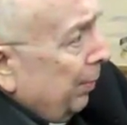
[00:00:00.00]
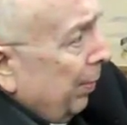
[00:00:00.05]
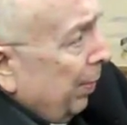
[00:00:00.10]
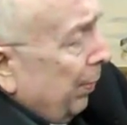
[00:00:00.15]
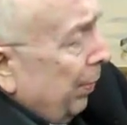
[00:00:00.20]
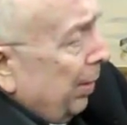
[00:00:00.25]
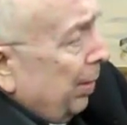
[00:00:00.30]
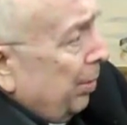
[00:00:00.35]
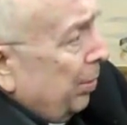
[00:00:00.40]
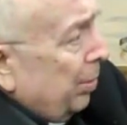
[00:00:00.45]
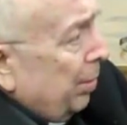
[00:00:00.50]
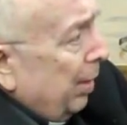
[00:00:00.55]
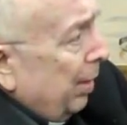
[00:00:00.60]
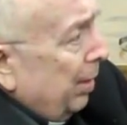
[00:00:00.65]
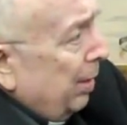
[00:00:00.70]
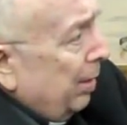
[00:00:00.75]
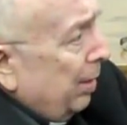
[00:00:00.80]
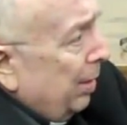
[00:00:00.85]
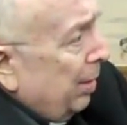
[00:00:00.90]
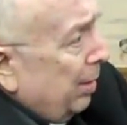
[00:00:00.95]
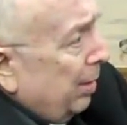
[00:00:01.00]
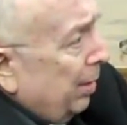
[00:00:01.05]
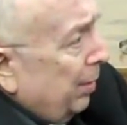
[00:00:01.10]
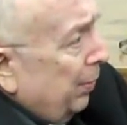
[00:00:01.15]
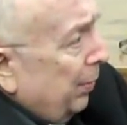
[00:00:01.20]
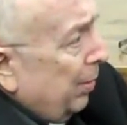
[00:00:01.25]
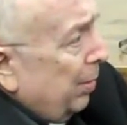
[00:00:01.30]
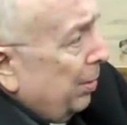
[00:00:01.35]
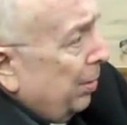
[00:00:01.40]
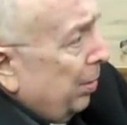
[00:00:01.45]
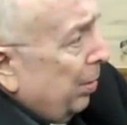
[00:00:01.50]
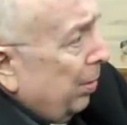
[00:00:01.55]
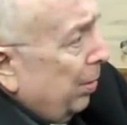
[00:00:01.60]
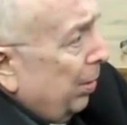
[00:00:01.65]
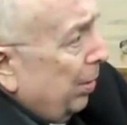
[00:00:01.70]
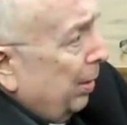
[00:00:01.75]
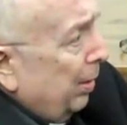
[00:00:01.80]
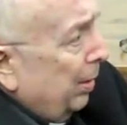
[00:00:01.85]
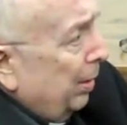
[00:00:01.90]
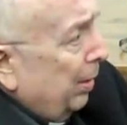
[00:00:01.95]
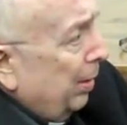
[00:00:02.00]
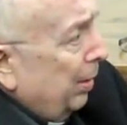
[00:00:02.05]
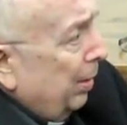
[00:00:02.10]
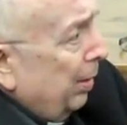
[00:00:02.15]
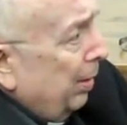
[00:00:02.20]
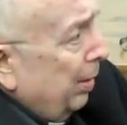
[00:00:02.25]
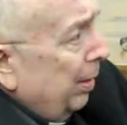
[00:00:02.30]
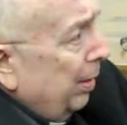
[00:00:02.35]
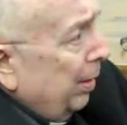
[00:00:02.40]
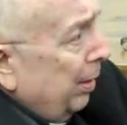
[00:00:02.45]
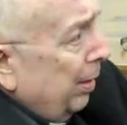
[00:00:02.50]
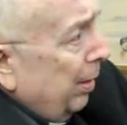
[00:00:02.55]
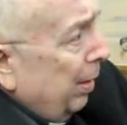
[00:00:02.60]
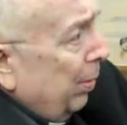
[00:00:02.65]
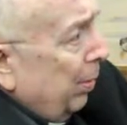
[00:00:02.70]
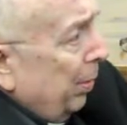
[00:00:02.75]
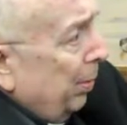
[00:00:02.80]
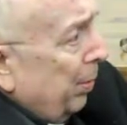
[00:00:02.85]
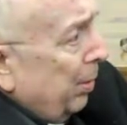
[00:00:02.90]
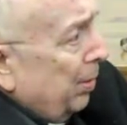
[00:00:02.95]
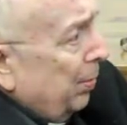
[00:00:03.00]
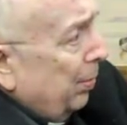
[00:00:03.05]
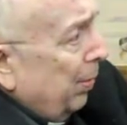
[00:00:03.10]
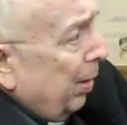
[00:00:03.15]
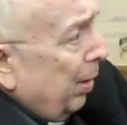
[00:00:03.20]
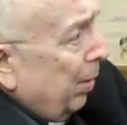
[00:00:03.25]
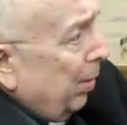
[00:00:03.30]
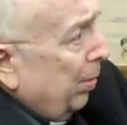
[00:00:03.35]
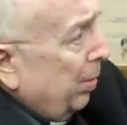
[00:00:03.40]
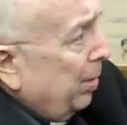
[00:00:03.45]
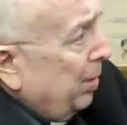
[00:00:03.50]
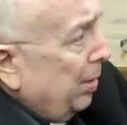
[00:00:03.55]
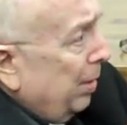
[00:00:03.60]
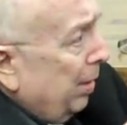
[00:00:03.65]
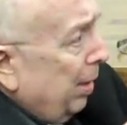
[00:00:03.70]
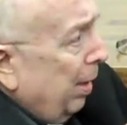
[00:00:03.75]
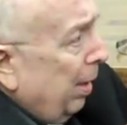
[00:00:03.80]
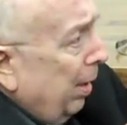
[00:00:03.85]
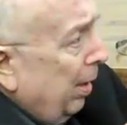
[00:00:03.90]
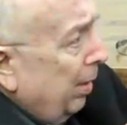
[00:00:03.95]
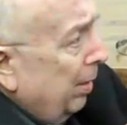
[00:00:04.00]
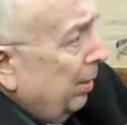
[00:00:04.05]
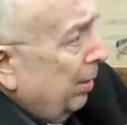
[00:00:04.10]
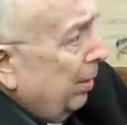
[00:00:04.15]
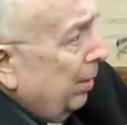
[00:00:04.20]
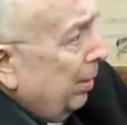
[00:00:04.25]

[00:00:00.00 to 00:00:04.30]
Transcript: Father Dushani says the first authority that we must follow is the heart.